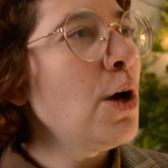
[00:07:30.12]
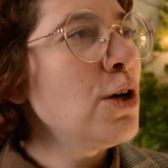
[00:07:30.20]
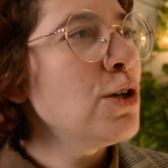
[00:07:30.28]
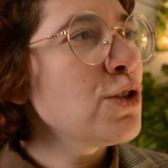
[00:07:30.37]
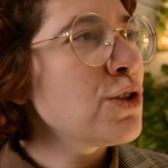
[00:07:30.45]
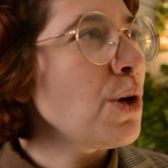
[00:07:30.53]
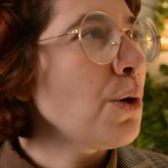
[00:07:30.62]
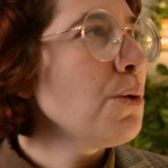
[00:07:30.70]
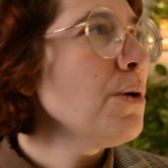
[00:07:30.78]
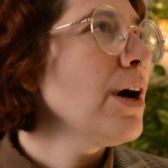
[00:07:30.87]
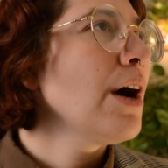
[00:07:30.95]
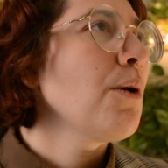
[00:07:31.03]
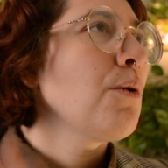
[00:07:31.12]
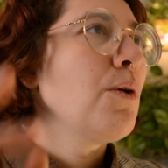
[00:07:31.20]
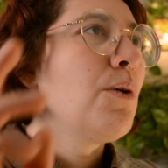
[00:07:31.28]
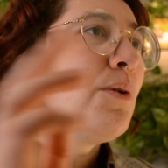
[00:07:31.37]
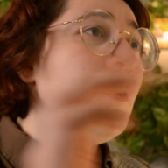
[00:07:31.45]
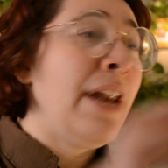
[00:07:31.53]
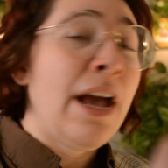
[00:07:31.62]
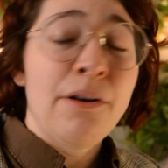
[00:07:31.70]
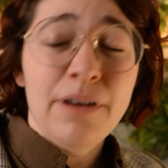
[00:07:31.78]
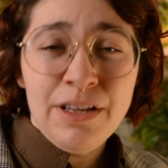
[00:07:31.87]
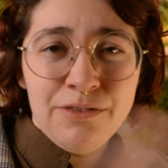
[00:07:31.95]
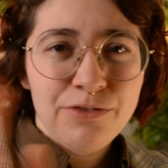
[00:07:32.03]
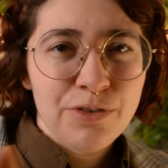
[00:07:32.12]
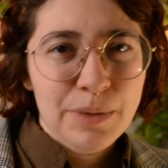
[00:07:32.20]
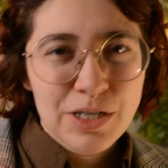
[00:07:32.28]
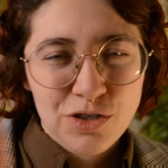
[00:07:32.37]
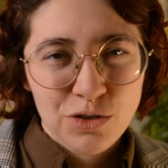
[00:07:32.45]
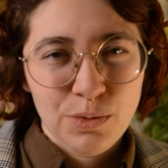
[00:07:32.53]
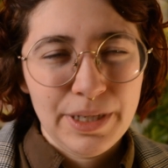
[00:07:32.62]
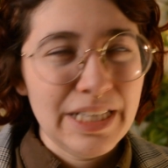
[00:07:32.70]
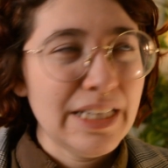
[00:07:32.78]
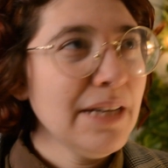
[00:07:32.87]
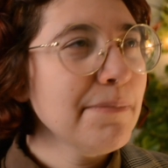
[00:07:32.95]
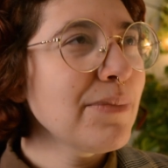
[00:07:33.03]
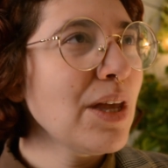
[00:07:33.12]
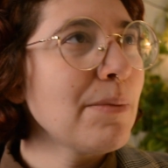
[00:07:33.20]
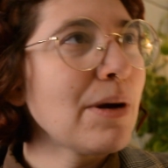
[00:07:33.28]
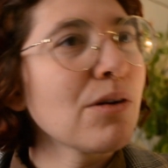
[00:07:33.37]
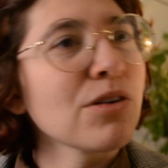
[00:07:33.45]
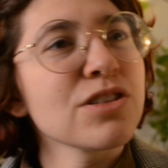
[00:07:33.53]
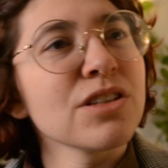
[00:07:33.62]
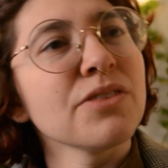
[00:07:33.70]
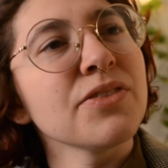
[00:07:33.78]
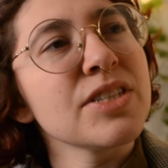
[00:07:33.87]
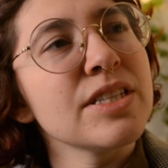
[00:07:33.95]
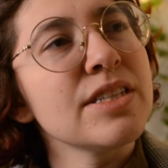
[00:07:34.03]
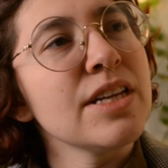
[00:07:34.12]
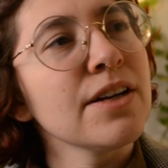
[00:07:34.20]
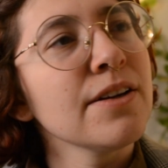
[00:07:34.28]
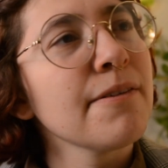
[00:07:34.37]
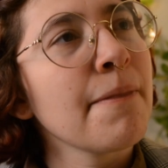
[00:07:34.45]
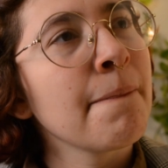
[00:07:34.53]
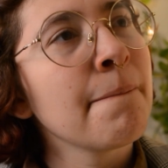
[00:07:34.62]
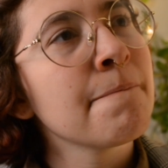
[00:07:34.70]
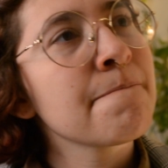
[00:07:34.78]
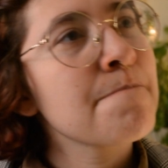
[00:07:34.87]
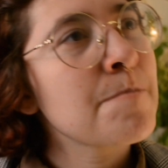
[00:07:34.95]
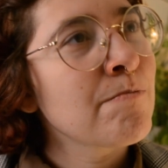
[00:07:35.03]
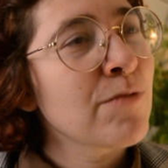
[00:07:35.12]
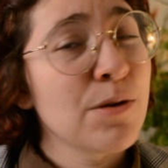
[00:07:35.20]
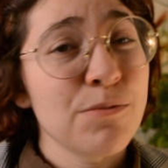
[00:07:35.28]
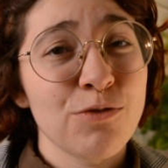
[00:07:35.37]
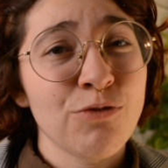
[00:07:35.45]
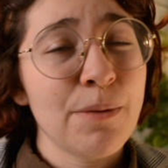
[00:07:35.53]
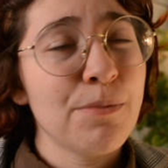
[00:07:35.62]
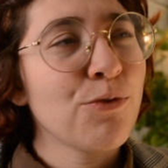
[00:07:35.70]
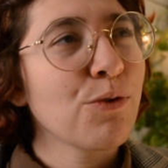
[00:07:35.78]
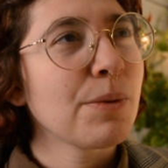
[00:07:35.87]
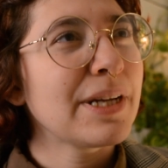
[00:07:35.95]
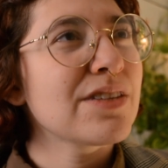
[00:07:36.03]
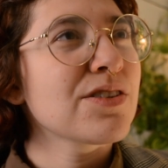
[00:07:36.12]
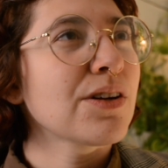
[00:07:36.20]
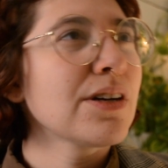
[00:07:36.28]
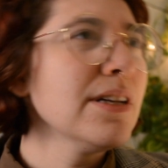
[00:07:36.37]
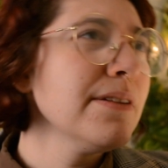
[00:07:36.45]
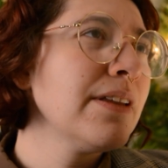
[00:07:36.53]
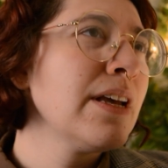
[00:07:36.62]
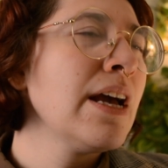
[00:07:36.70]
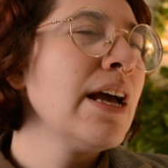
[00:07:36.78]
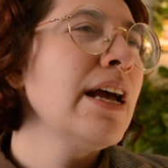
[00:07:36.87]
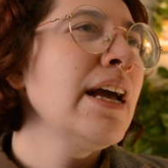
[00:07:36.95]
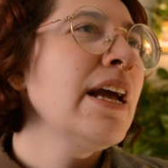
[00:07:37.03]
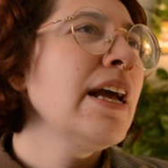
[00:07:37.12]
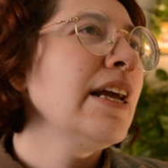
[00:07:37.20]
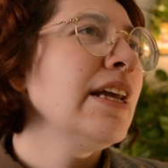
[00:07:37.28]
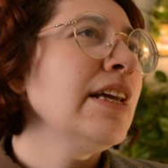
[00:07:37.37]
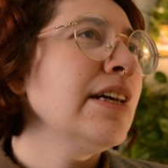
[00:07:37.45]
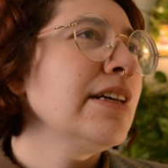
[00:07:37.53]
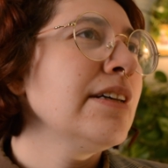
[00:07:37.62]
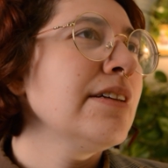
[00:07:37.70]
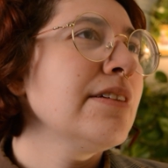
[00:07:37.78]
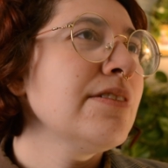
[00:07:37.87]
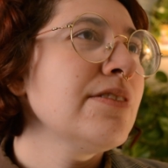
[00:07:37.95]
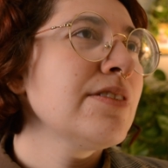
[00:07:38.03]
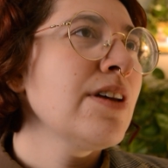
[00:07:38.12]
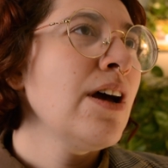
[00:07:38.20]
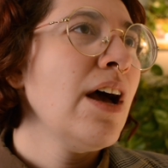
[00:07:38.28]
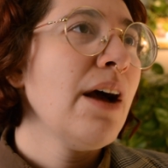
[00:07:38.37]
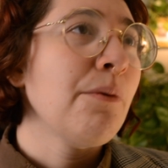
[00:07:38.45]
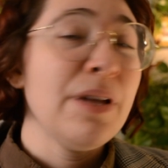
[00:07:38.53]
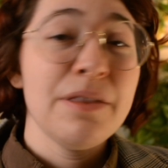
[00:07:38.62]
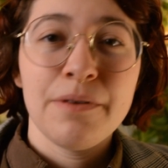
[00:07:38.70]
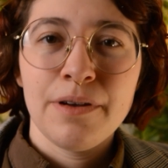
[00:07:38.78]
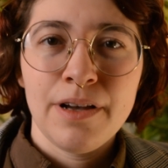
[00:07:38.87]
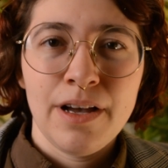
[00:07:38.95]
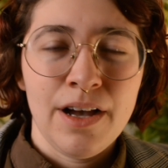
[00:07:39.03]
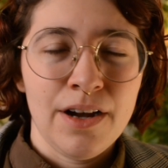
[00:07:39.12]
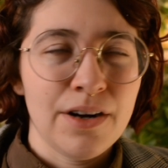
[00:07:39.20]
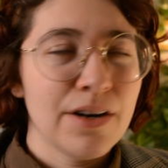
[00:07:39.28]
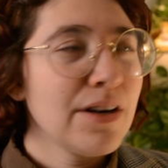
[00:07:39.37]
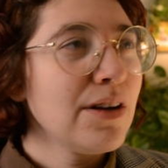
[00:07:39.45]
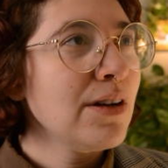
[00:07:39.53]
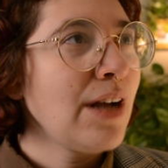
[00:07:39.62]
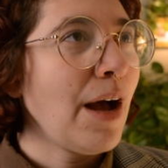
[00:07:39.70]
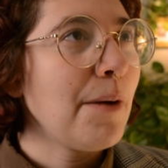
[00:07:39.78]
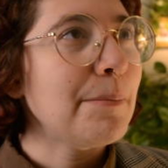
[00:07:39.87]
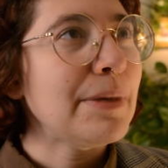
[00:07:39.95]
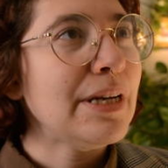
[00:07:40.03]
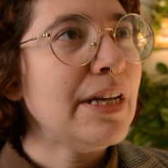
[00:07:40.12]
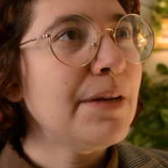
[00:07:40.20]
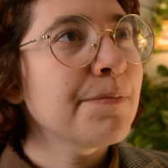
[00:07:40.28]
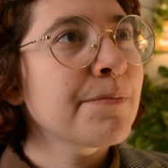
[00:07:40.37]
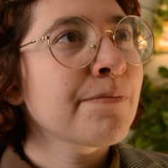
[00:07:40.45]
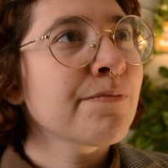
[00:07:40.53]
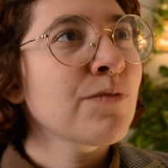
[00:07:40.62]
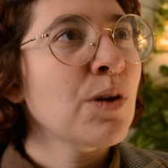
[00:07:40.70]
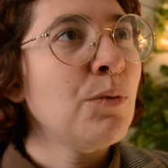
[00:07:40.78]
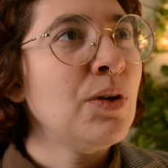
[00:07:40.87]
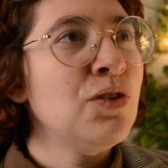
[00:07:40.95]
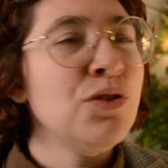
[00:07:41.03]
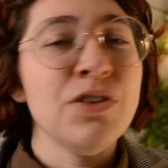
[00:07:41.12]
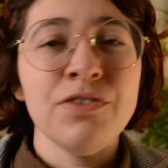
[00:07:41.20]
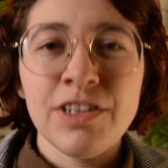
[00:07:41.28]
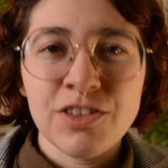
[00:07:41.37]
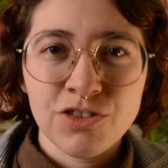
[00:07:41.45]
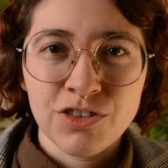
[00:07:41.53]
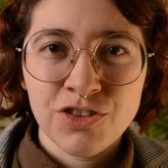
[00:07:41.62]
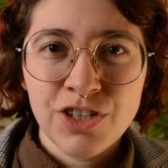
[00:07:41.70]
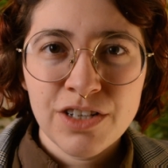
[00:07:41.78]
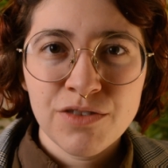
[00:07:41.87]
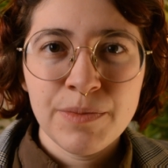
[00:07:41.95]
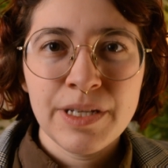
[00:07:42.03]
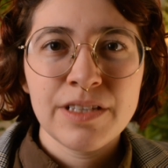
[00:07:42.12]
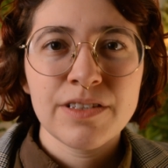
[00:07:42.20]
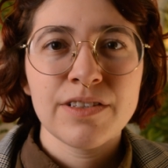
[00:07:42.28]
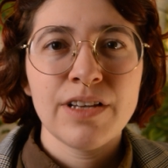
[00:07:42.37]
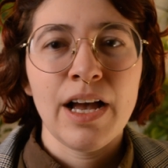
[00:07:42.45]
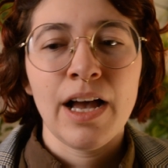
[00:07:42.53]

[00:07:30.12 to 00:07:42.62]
So now, information quickly about our services here, right before we get started, is with our company, we do the facial adjustments.